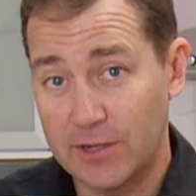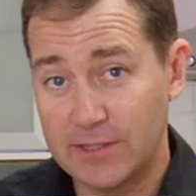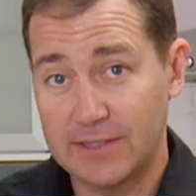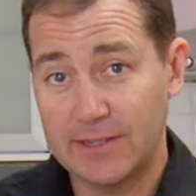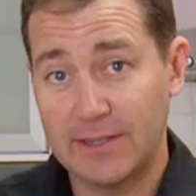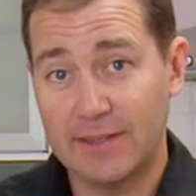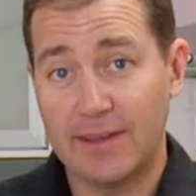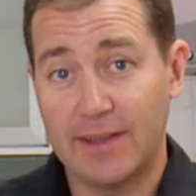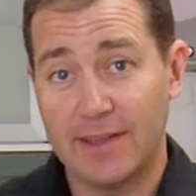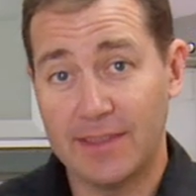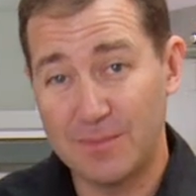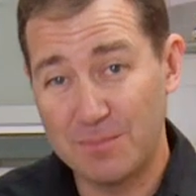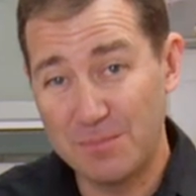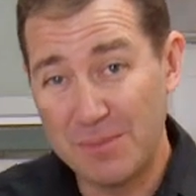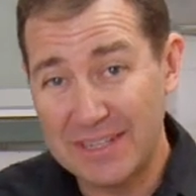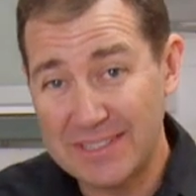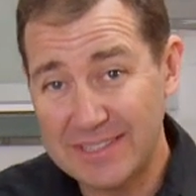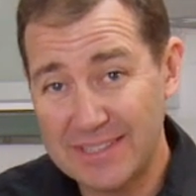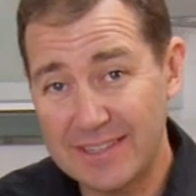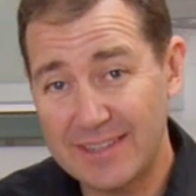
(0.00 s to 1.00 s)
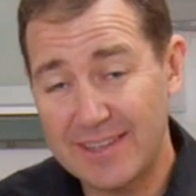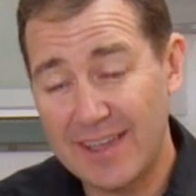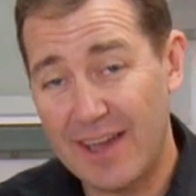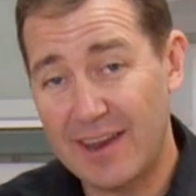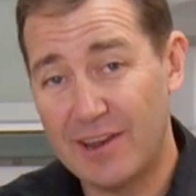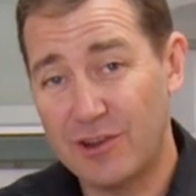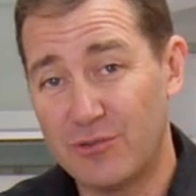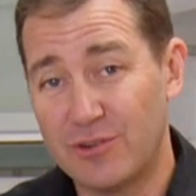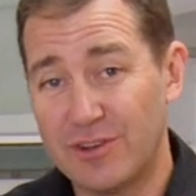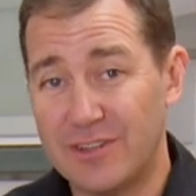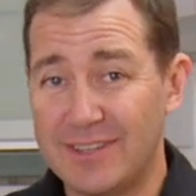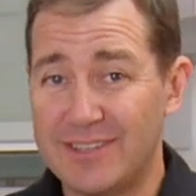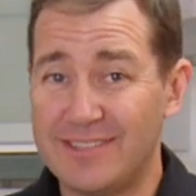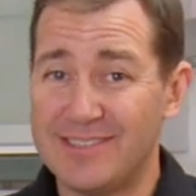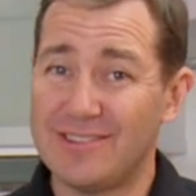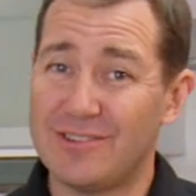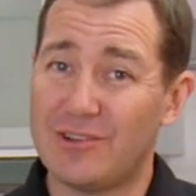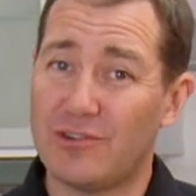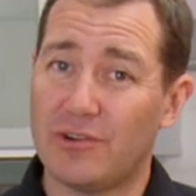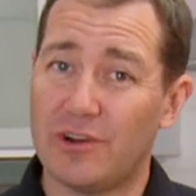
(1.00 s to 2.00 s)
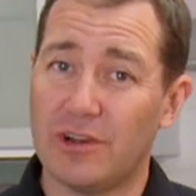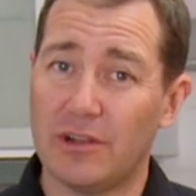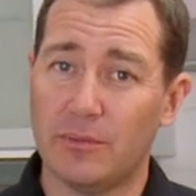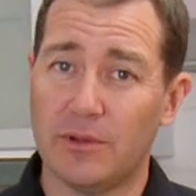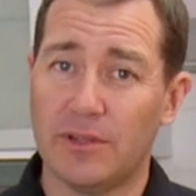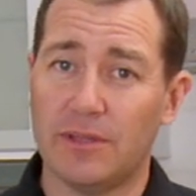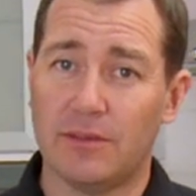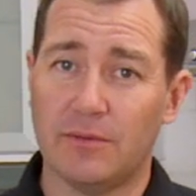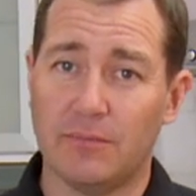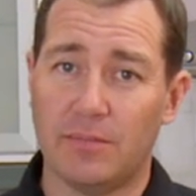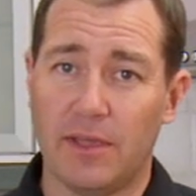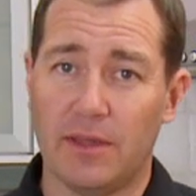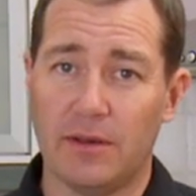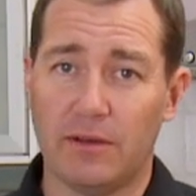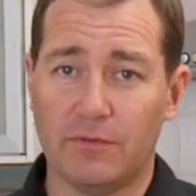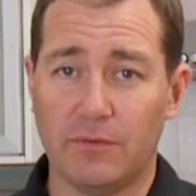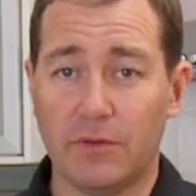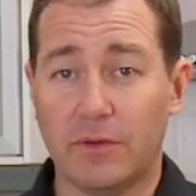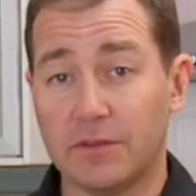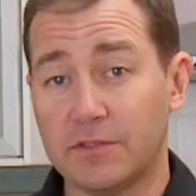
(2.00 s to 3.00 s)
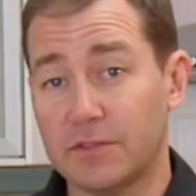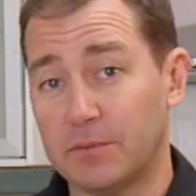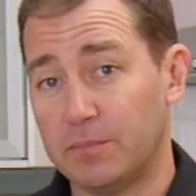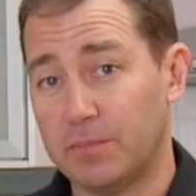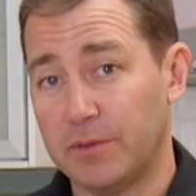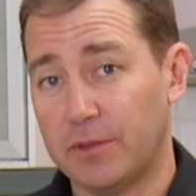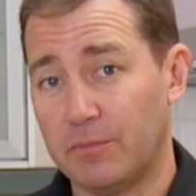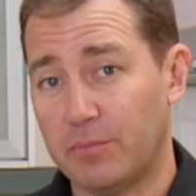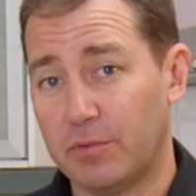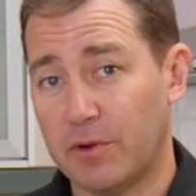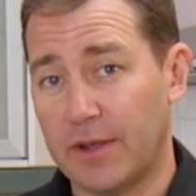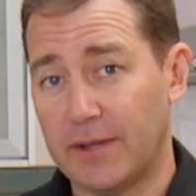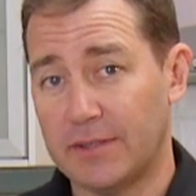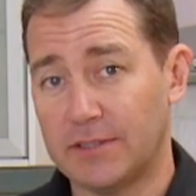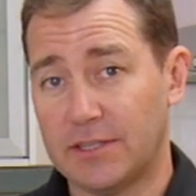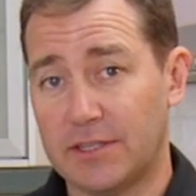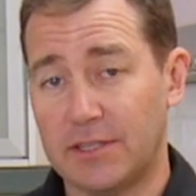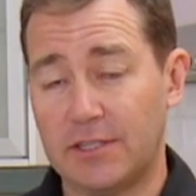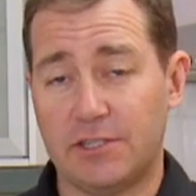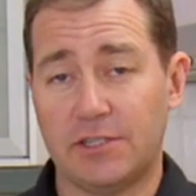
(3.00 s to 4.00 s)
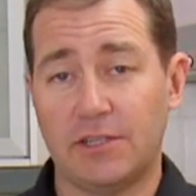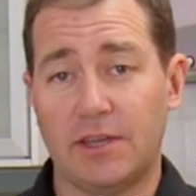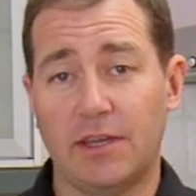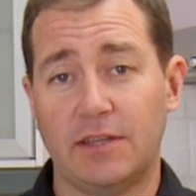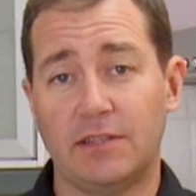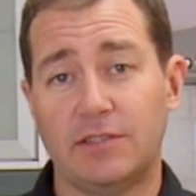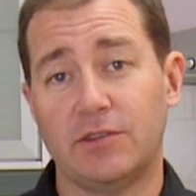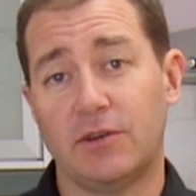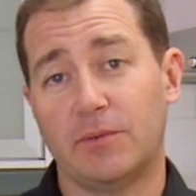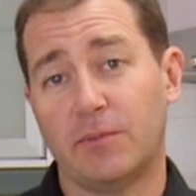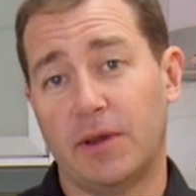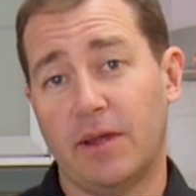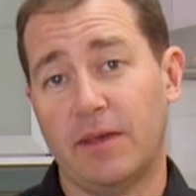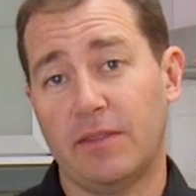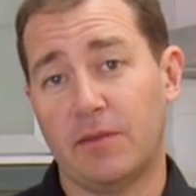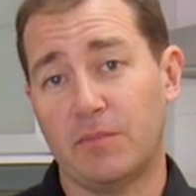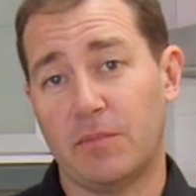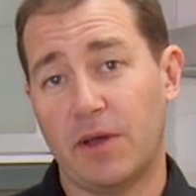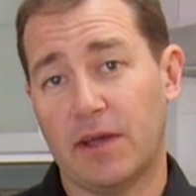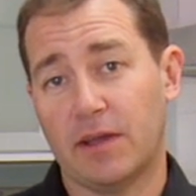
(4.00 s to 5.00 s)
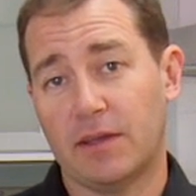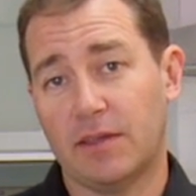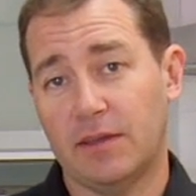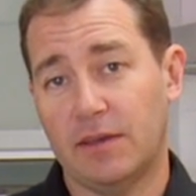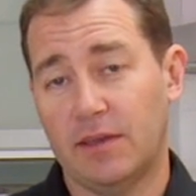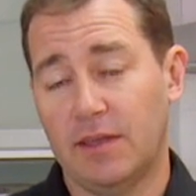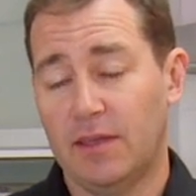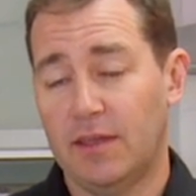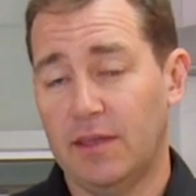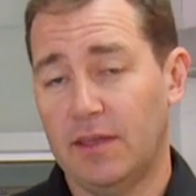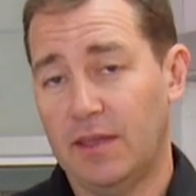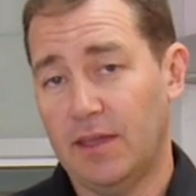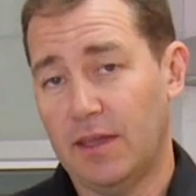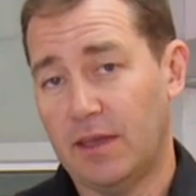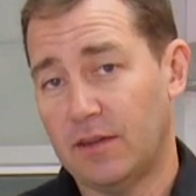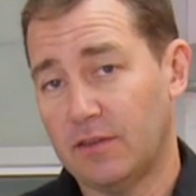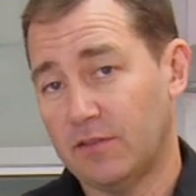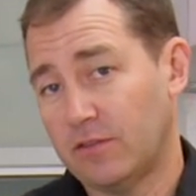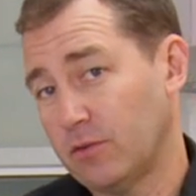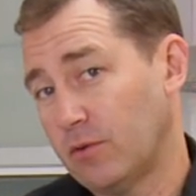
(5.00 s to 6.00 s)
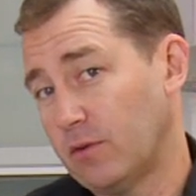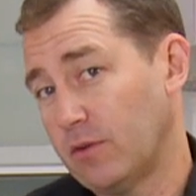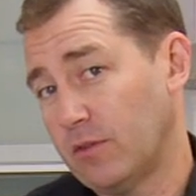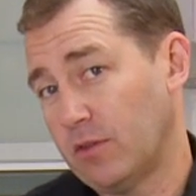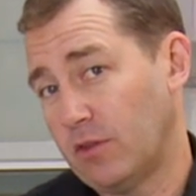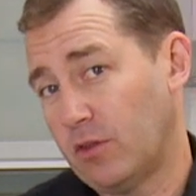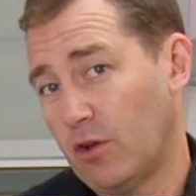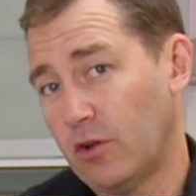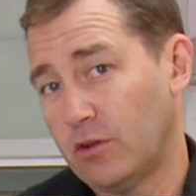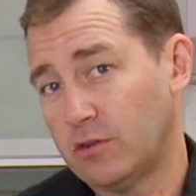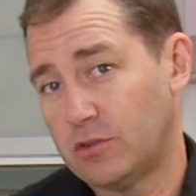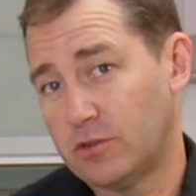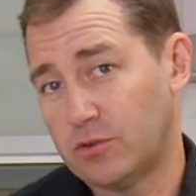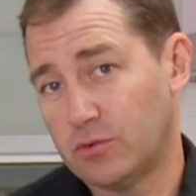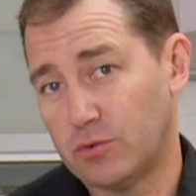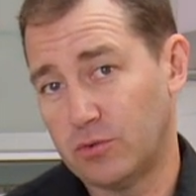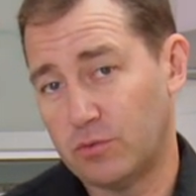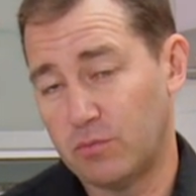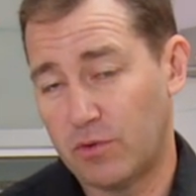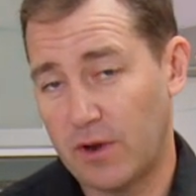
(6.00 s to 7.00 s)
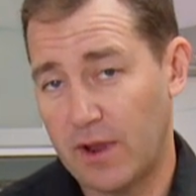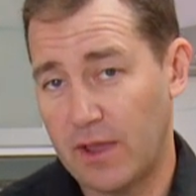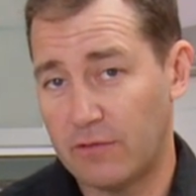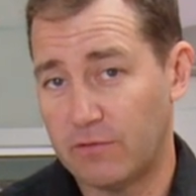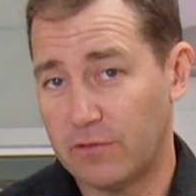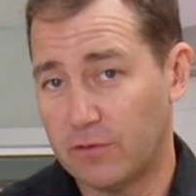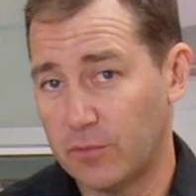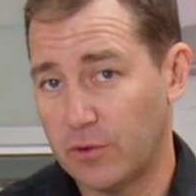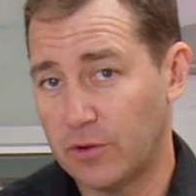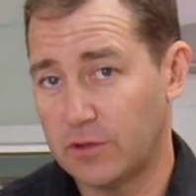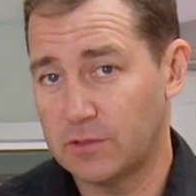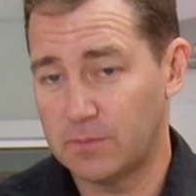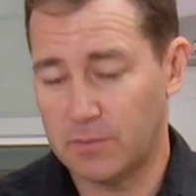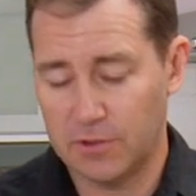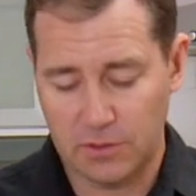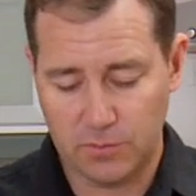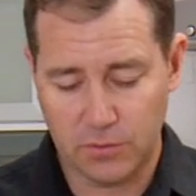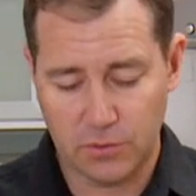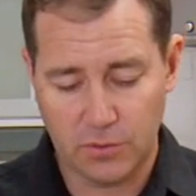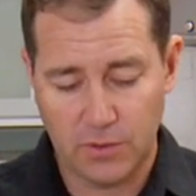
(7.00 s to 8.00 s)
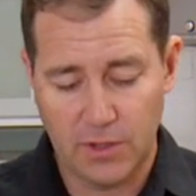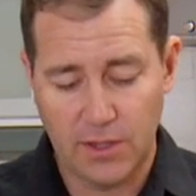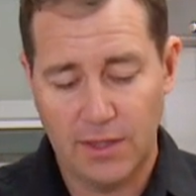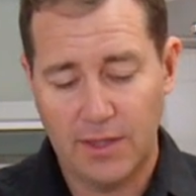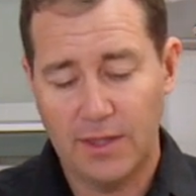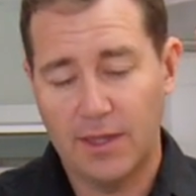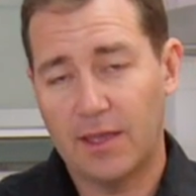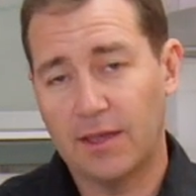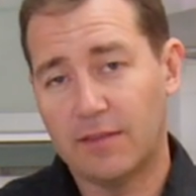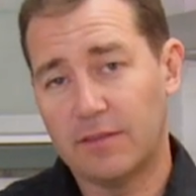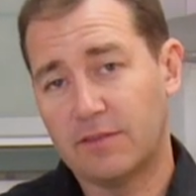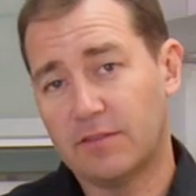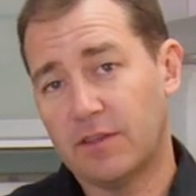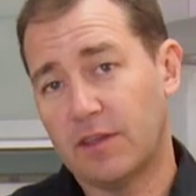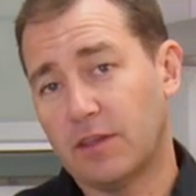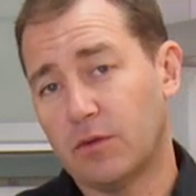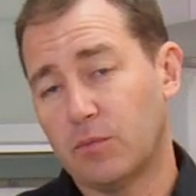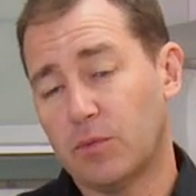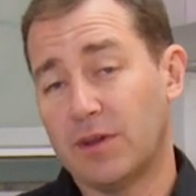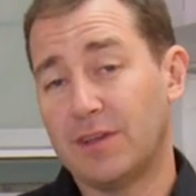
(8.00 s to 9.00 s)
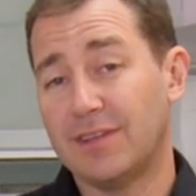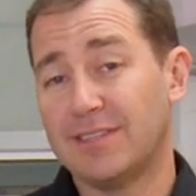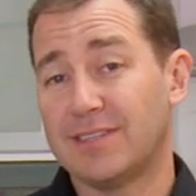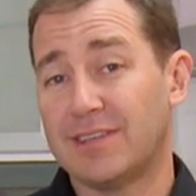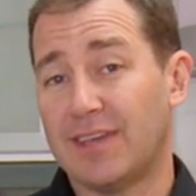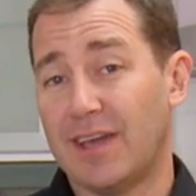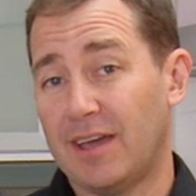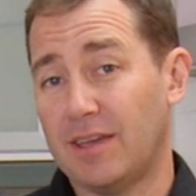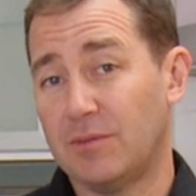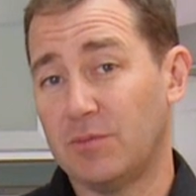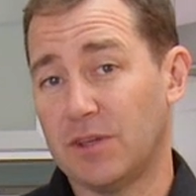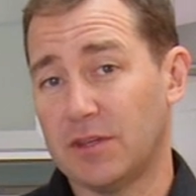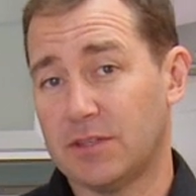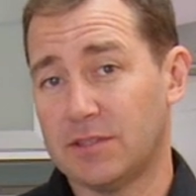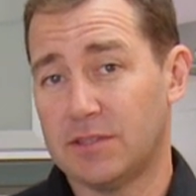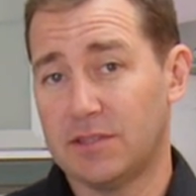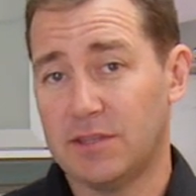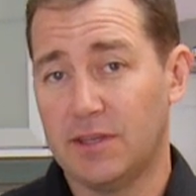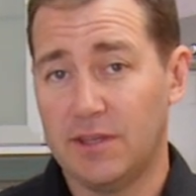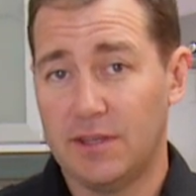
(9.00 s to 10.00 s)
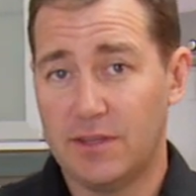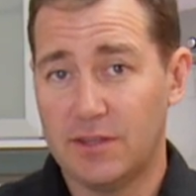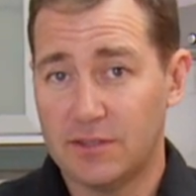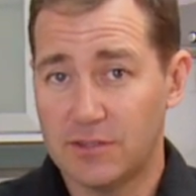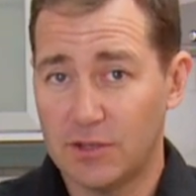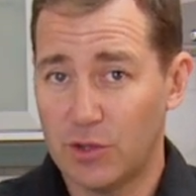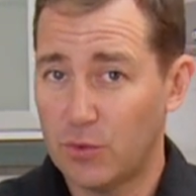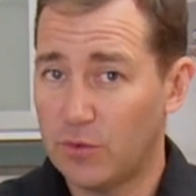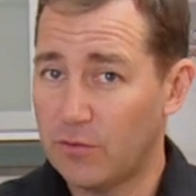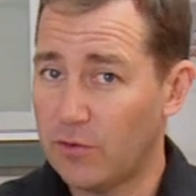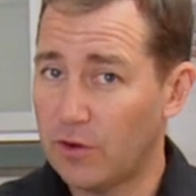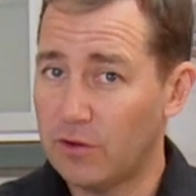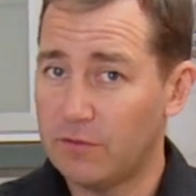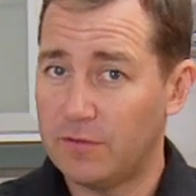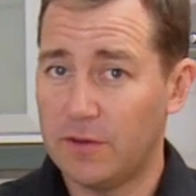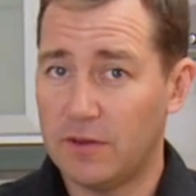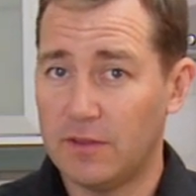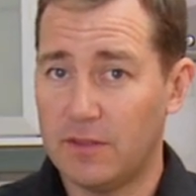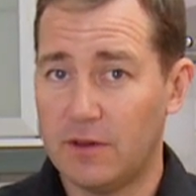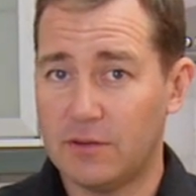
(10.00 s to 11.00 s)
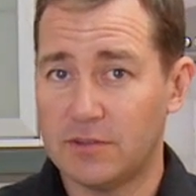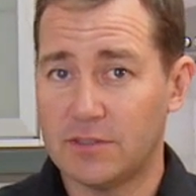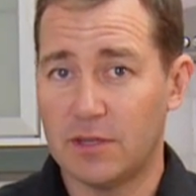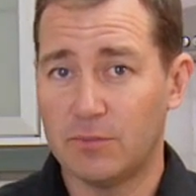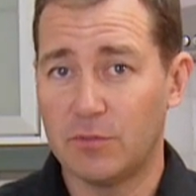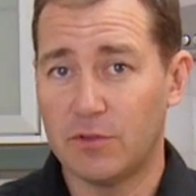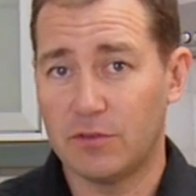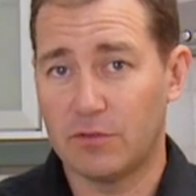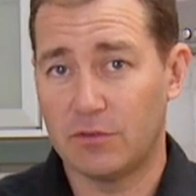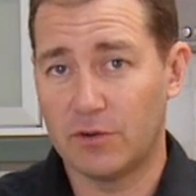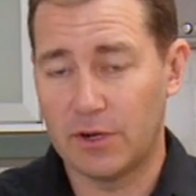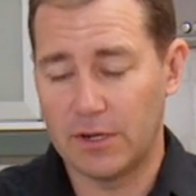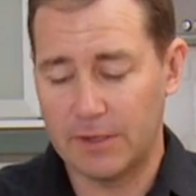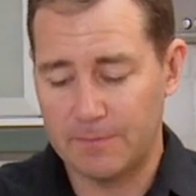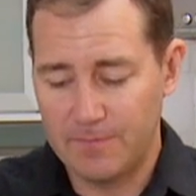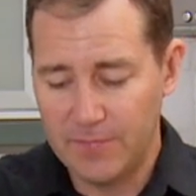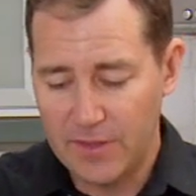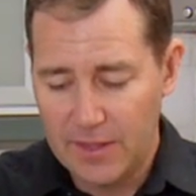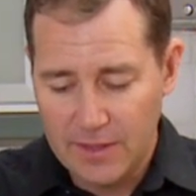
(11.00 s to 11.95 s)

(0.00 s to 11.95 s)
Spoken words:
ID, now the mixing category is incredibly competitive. You've got some big brands. KitchenAid dominate the market, and it's sort of the go-to brand for most people. And the second one is K-Mix. So we've got to fit in there as number 3.